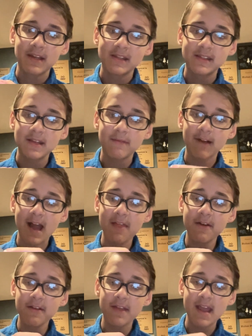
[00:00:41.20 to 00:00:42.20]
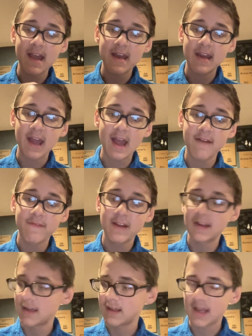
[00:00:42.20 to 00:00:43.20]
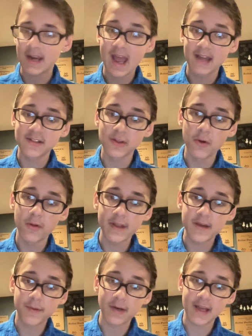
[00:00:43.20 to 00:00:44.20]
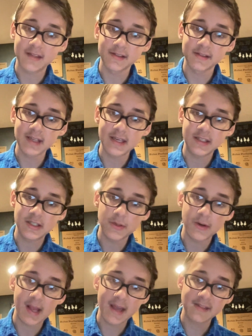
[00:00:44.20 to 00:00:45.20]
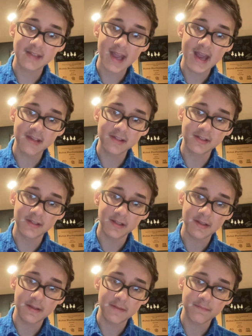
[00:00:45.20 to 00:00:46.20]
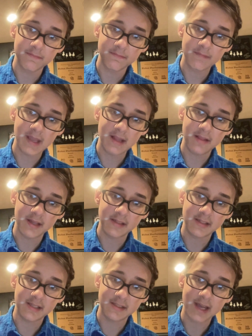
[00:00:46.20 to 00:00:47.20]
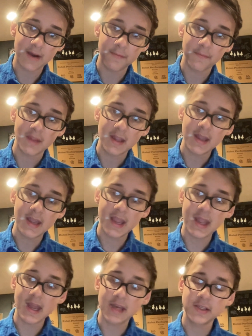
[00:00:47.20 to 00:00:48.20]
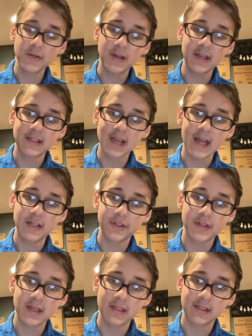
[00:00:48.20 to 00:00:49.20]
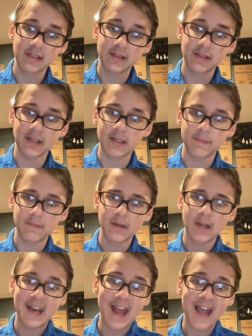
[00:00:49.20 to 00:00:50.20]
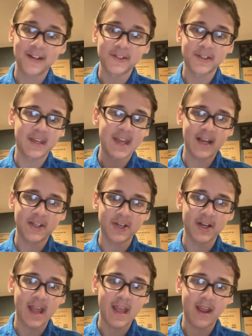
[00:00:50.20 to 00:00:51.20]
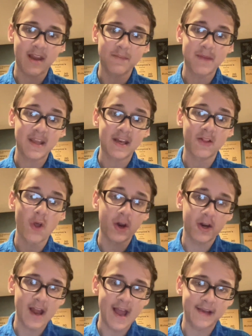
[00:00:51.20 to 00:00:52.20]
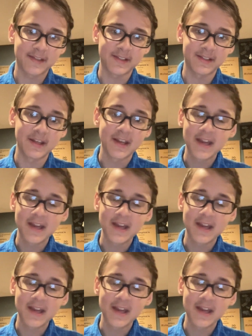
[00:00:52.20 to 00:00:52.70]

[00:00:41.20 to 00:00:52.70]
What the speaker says: See, rather than having an axle hole that you put axles into, it has an axle pin that sticks out. And you can attach this to an axle connector and make it a longer axle.